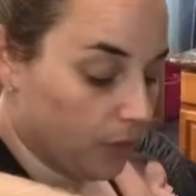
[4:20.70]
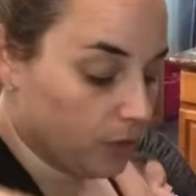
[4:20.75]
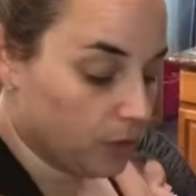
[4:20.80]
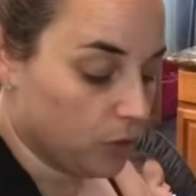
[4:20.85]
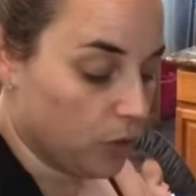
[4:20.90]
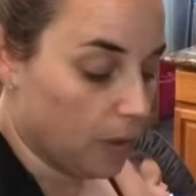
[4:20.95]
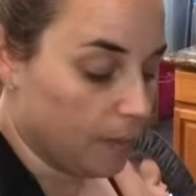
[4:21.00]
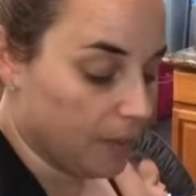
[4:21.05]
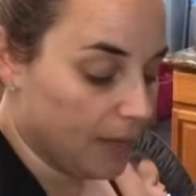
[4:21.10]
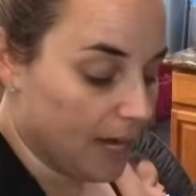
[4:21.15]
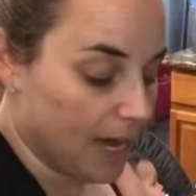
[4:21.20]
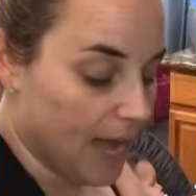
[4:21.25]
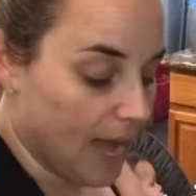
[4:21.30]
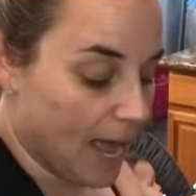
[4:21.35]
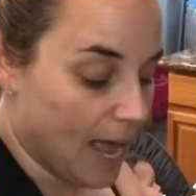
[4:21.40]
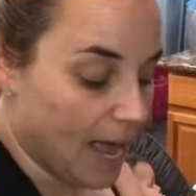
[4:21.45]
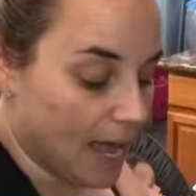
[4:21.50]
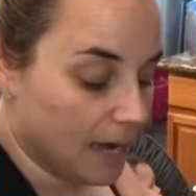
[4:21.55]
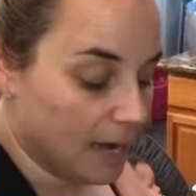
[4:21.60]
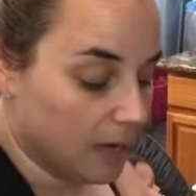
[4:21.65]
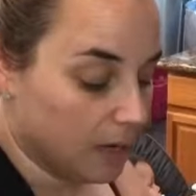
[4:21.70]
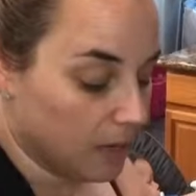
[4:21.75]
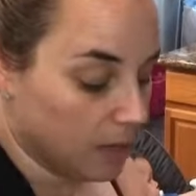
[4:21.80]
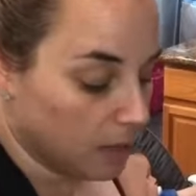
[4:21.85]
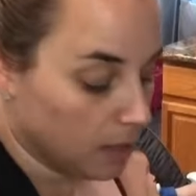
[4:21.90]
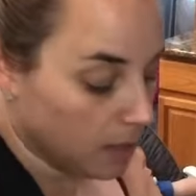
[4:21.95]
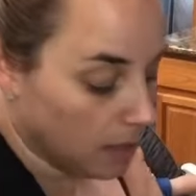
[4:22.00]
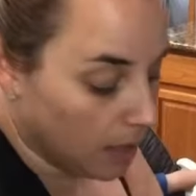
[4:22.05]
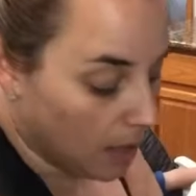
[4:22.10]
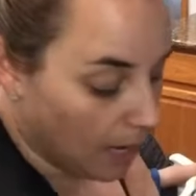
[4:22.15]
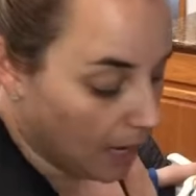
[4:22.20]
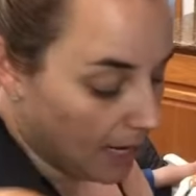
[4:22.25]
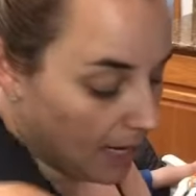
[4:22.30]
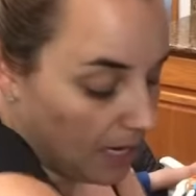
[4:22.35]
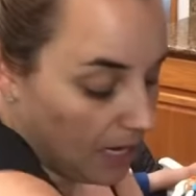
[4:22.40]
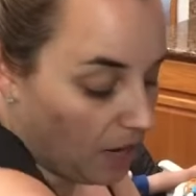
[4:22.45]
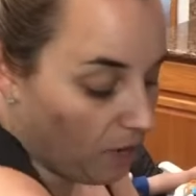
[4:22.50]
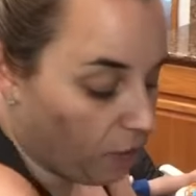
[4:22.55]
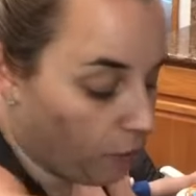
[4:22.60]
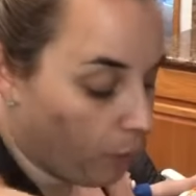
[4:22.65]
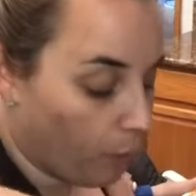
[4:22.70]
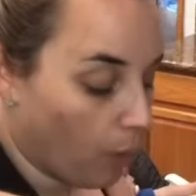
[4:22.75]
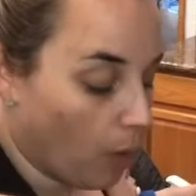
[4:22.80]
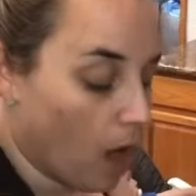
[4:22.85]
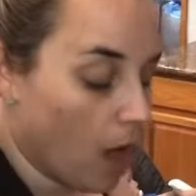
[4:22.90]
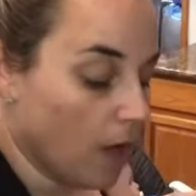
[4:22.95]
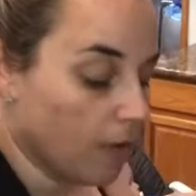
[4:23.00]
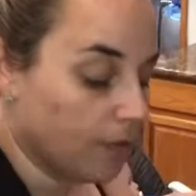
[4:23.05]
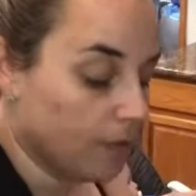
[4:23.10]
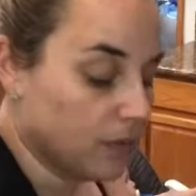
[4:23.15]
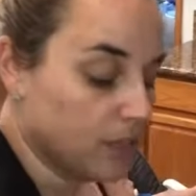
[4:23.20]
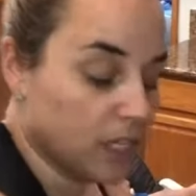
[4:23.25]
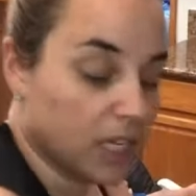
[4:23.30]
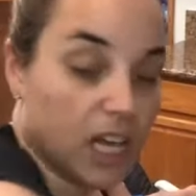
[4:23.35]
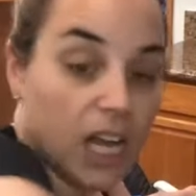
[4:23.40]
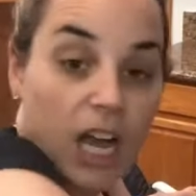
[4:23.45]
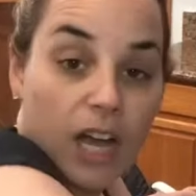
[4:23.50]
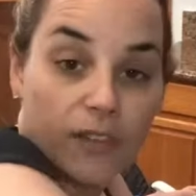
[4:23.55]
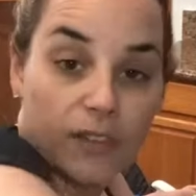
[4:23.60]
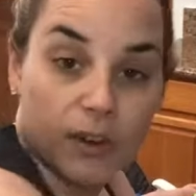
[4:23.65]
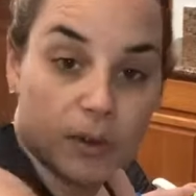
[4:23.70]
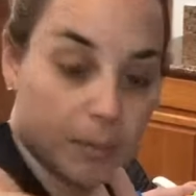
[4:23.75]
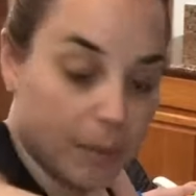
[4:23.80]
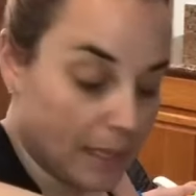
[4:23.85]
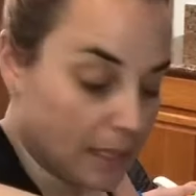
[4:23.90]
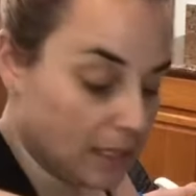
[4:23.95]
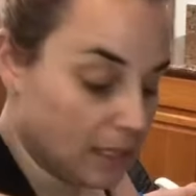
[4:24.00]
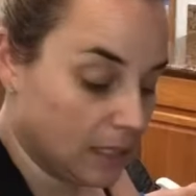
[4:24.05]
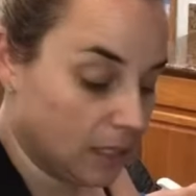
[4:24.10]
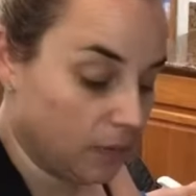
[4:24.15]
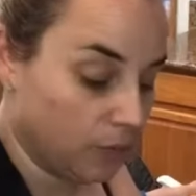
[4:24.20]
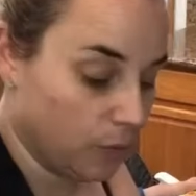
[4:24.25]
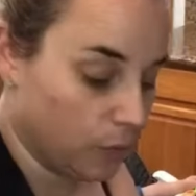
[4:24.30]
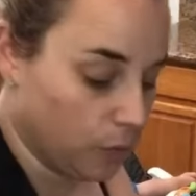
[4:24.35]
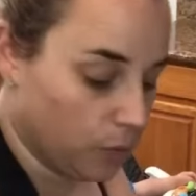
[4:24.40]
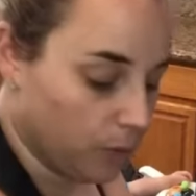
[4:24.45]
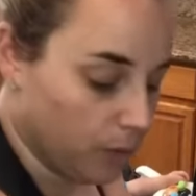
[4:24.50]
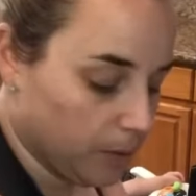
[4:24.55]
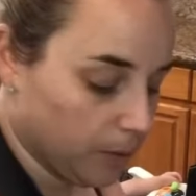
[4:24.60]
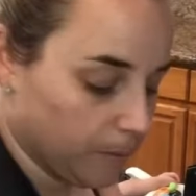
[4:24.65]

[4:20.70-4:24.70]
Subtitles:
So I'm gonna add enough broth to cover my seafood.